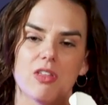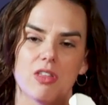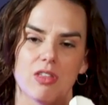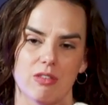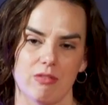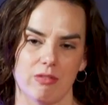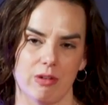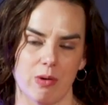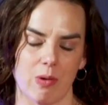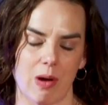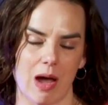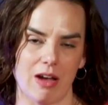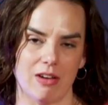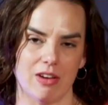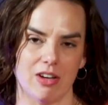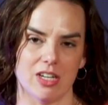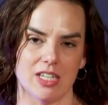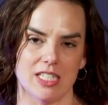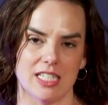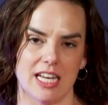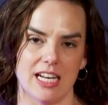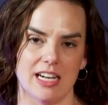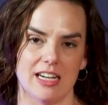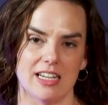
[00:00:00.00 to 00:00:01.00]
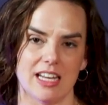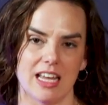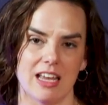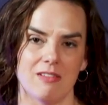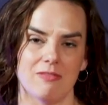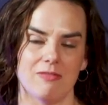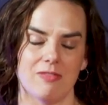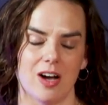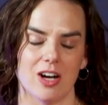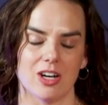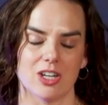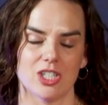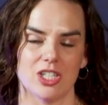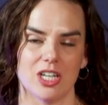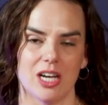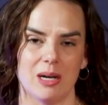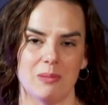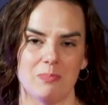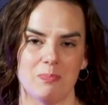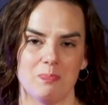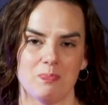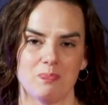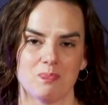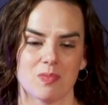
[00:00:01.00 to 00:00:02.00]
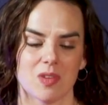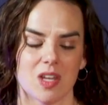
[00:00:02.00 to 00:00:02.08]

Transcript: throughout your day-to-day function.